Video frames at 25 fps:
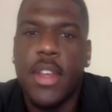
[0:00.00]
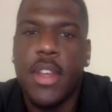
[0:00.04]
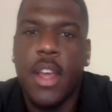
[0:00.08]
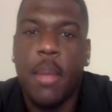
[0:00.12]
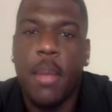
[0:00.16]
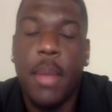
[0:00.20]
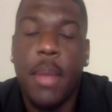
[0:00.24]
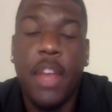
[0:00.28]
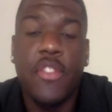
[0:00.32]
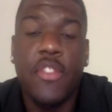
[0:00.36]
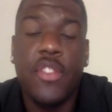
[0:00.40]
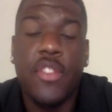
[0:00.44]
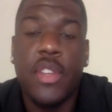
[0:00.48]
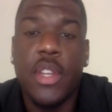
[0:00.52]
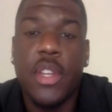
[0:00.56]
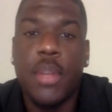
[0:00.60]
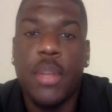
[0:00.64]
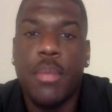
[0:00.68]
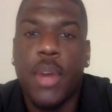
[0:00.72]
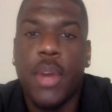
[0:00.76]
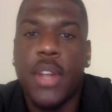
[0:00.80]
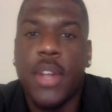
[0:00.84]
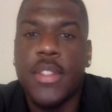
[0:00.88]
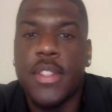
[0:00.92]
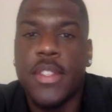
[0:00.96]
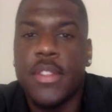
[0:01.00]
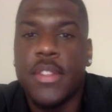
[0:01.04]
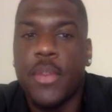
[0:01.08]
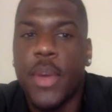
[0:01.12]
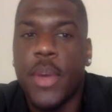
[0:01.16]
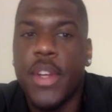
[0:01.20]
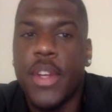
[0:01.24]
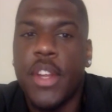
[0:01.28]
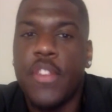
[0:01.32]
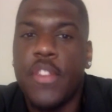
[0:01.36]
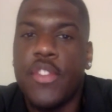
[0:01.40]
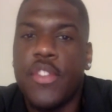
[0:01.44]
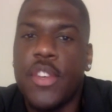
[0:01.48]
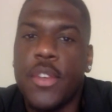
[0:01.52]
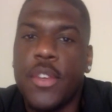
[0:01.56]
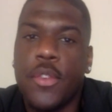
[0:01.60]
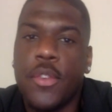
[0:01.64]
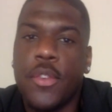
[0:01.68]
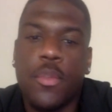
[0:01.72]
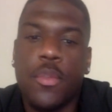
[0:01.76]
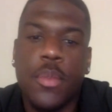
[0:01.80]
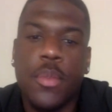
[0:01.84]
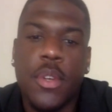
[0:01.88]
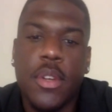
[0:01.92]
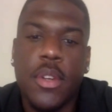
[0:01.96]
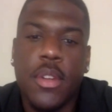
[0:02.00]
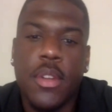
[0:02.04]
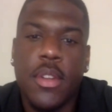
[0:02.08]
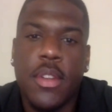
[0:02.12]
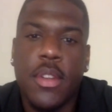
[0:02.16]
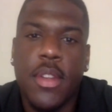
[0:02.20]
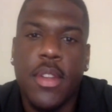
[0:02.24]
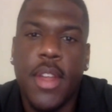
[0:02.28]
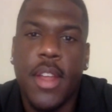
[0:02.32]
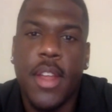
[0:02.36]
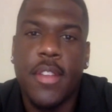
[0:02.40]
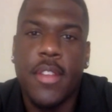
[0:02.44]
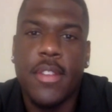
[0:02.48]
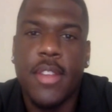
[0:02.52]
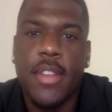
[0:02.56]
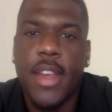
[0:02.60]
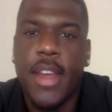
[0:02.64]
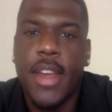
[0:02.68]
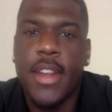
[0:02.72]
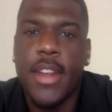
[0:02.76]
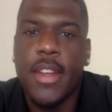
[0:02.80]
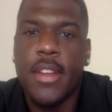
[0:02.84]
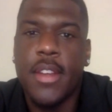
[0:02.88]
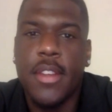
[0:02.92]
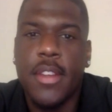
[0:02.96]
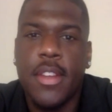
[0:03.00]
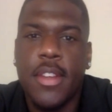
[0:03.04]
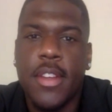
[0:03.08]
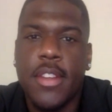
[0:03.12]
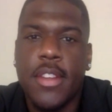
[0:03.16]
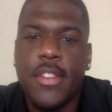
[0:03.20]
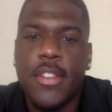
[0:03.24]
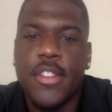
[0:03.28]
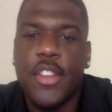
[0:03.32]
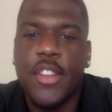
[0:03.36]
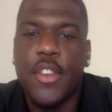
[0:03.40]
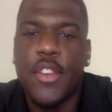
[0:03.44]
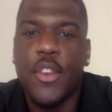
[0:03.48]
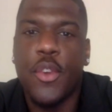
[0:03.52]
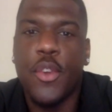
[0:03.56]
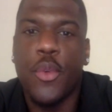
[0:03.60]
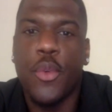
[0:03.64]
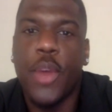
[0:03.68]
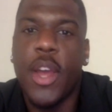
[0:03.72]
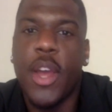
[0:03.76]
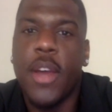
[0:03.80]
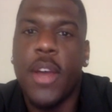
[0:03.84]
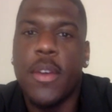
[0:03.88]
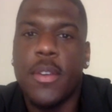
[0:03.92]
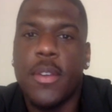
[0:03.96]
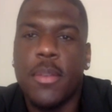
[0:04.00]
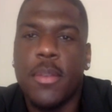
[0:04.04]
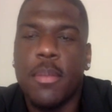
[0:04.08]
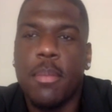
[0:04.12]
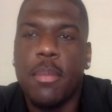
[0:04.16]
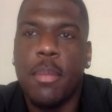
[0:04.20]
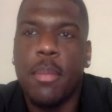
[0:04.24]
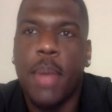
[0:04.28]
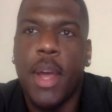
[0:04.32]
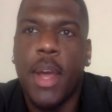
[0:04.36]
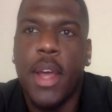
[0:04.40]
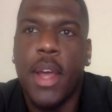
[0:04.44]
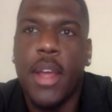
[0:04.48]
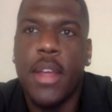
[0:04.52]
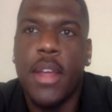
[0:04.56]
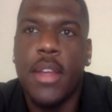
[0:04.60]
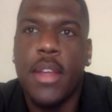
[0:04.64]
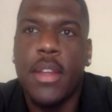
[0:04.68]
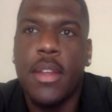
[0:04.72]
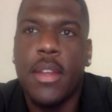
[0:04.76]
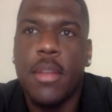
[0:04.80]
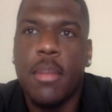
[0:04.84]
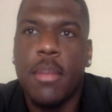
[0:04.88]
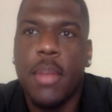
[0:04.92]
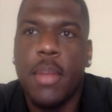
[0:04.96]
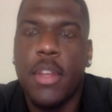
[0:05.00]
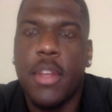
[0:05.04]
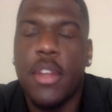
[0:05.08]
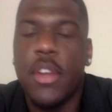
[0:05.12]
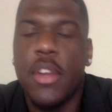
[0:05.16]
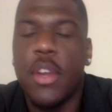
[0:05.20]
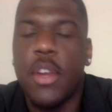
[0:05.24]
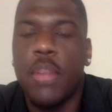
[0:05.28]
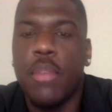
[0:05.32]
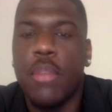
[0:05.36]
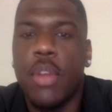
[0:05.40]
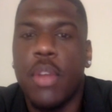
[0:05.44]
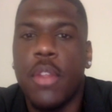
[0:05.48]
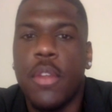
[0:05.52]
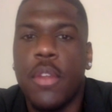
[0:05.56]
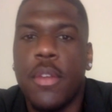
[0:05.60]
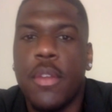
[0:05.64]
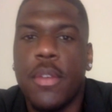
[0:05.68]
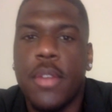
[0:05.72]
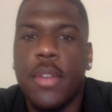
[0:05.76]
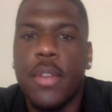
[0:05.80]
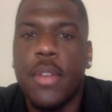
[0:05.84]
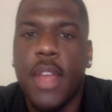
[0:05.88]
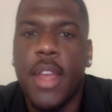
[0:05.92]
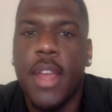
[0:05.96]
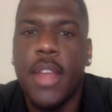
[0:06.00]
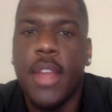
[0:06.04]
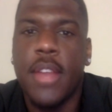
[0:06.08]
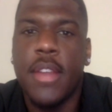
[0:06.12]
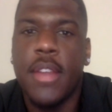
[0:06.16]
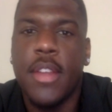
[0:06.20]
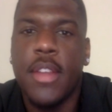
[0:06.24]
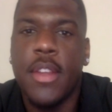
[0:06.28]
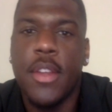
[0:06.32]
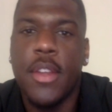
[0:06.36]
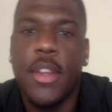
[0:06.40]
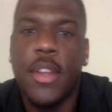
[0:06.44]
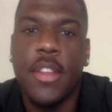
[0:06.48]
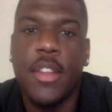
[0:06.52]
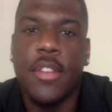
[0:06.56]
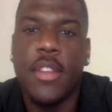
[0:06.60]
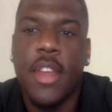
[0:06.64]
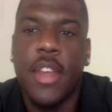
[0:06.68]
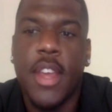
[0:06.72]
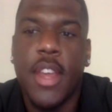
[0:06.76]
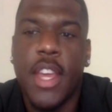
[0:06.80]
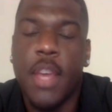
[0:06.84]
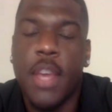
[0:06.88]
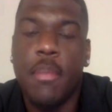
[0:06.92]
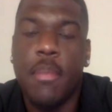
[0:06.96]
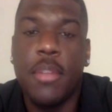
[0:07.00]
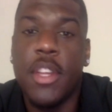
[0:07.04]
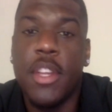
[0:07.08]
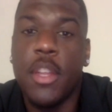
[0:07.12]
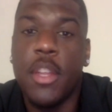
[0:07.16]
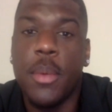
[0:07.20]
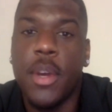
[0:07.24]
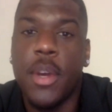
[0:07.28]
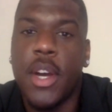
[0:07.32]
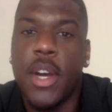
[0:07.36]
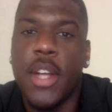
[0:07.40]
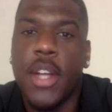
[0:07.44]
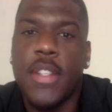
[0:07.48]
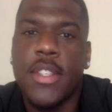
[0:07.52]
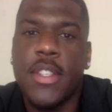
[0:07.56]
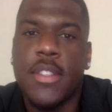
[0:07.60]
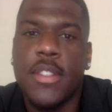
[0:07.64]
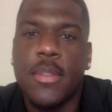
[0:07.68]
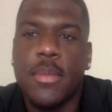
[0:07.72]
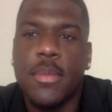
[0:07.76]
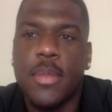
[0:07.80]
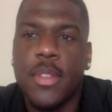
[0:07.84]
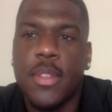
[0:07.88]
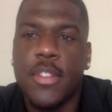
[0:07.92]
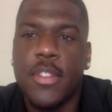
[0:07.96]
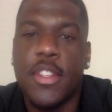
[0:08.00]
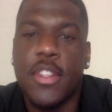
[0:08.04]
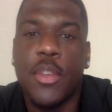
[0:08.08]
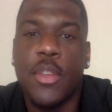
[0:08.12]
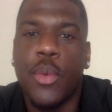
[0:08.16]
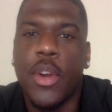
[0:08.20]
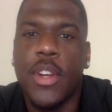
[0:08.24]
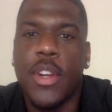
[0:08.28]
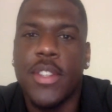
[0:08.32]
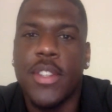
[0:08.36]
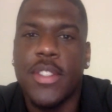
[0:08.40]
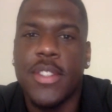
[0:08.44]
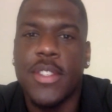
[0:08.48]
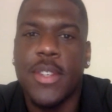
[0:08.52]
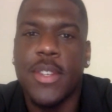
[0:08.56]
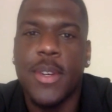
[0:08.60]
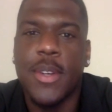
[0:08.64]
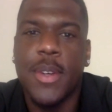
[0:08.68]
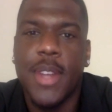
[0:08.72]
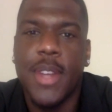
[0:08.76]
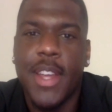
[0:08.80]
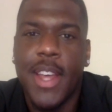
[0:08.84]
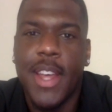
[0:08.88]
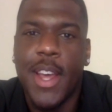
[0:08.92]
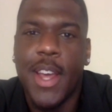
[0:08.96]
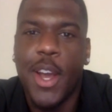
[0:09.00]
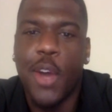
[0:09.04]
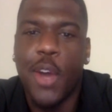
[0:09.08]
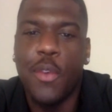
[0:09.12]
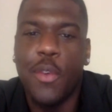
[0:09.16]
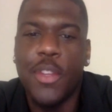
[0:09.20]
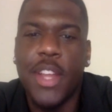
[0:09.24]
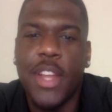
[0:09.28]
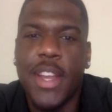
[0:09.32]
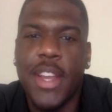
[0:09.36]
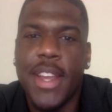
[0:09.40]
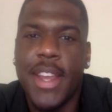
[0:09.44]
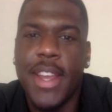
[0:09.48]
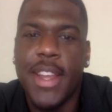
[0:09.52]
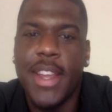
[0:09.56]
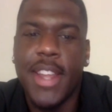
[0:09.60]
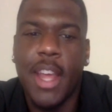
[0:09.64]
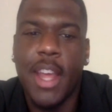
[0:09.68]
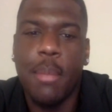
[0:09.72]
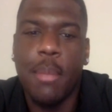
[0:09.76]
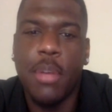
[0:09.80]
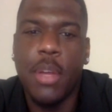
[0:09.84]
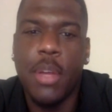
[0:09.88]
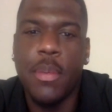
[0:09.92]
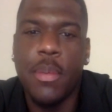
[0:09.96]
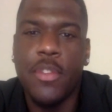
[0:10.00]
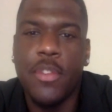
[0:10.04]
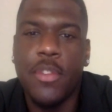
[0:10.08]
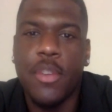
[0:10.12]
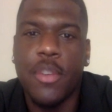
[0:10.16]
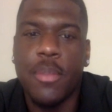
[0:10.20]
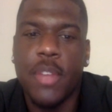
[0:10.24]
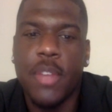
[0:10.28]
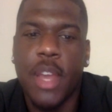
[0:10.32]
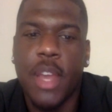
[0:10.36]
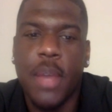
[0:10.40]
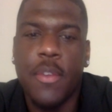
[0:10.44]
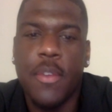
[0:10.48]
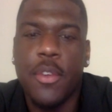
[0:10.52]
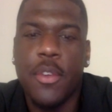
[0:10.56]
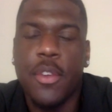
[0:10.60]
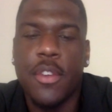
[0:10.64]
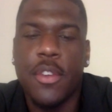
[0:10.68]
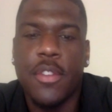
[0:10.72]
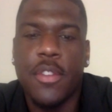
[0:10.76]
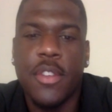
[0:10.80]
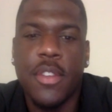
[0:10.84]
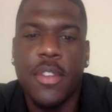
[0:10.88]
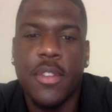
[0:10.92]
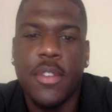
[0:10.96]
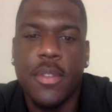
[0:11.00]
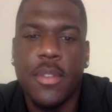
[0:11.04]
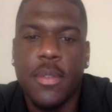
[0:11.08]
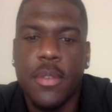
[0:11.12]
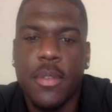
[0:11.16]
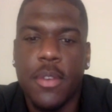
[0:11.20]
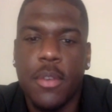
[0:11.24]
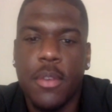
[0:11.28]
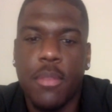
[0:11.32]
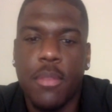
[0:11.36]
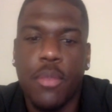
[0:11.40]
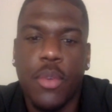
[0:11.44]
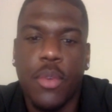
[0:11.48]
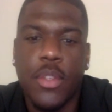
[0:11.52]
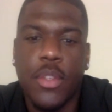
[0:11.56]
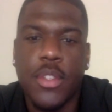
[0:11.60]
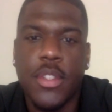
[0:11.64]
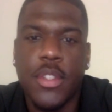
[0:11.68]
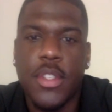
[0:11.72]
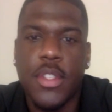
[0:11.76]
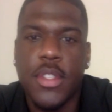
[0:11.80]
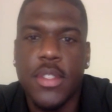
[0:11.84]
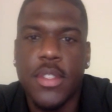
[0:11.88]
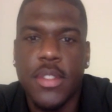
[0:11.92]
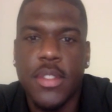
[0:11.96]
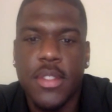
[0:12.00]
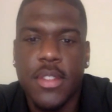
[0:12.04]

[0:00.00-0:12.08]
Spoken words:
I'm actually in the process of writing a children's book that's kind of centered around my younger brother and him dealing with autism. It's in the works, so hopefully I can get that published sometime during the season or before the season.